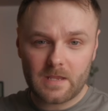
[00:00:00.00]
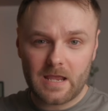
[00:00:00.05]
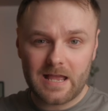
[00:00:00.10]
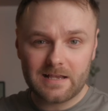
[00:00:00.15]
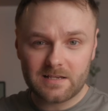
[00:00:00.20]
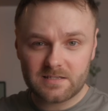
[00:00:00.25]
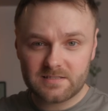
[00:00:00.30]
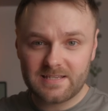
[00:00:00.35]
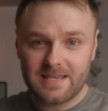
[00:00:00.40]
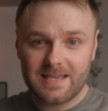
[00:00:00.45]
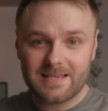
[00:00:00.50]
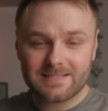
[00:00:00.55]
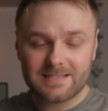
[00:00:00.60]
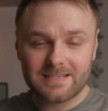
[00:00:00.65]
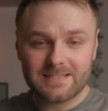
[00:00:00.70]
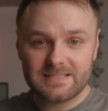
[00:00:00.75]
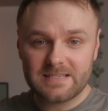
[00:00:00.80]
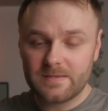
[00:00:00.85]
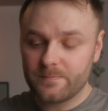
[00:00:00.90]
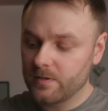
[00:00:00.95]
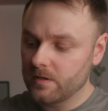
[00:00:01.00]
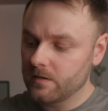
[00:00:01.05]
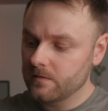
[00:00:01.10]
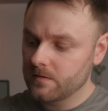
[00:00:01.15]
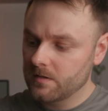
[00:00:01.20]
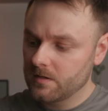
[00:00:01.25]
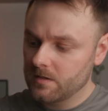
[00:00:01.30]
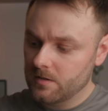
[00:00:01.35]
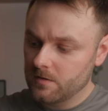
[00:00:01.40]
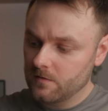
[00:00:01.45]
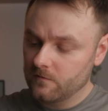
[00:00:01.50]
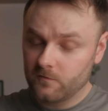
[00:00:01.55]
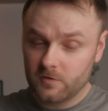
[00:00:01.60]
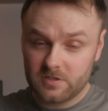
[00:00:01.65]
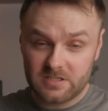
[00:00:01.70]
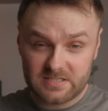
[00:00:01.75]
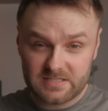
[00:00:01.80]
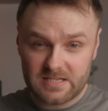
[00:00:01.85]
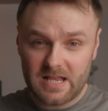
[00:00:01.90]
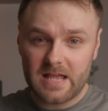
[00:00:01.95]
access zipper for
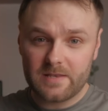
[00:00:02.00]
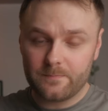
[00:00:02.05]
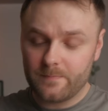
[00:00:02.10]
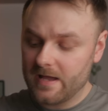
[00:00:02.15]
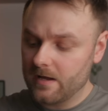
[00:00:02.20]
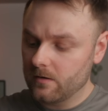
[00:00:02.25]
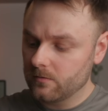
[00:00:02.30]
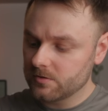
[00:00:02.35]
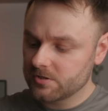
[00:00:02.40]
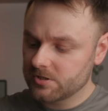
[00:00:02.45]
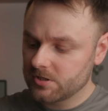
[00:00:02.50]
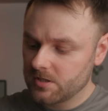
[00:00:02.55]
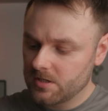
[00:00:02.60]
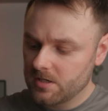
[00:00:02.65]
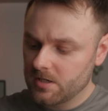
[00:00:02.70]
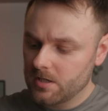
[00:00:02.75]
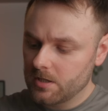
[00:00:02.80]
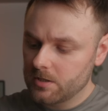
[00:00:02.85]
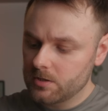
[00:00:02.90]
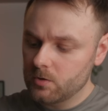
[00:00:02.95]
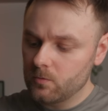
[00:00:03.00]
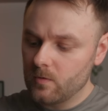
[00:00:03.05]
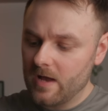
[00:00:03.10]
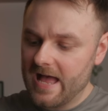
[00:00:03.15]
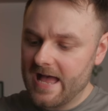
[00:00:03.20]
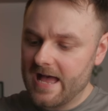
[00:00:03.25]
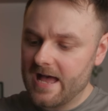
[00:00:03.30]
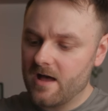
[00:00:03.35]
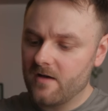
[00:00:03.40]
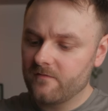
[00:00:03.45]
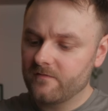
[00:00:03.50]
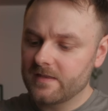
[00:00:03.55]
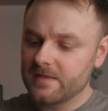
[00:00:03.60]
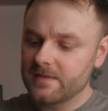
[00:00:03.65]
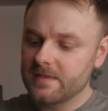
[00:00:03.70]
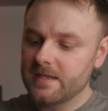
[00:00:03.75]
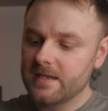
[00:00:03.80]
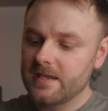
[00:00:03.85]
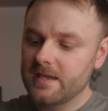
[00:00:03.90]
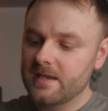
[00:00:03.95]
the side pouch, you
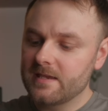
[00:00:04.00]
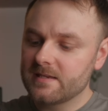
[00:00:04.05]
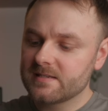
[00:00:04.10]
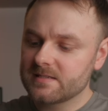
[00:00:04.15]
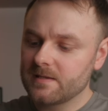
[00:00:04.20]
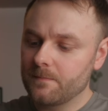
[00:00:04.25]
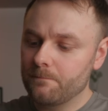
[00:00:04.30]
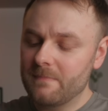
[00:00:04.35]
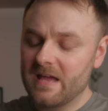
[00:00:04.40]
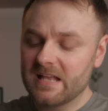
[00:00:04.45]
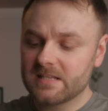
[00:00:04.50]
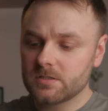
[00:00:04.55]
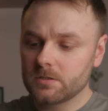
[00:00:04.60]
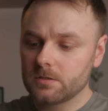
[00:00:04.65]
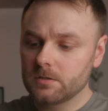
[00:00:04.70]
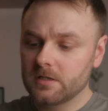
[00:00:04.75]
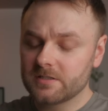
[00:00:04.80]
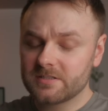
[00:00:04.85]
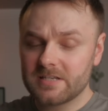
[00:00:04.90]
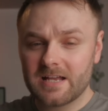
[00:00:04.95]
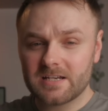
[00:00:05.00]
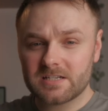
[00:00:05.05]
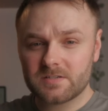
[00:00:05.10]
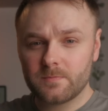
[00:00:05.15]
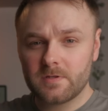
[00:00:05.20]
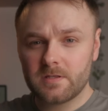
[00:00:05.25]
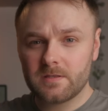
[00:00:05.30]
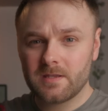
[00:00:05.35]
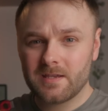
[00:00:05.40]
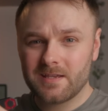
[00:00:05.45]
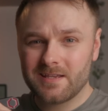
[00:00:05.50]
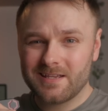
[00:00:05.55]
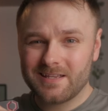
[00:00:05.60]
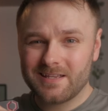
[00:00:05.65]
have this metal attachment